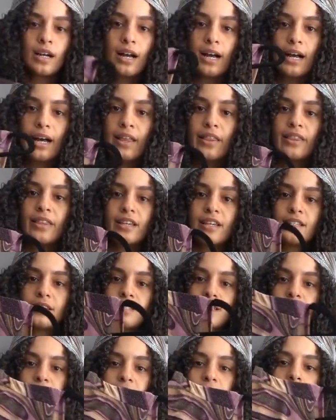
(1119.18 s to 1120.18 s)
Uh,
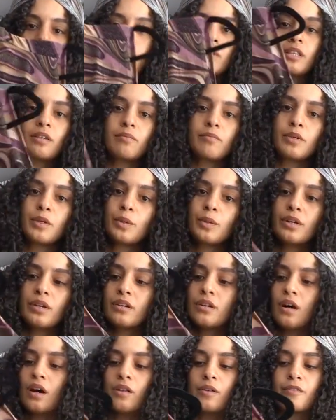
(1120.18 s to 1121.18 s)
this, again, with the muted
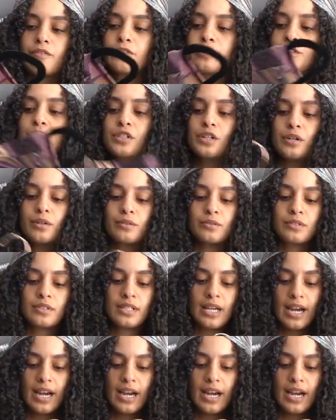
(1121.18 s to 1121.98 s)
colorful tones.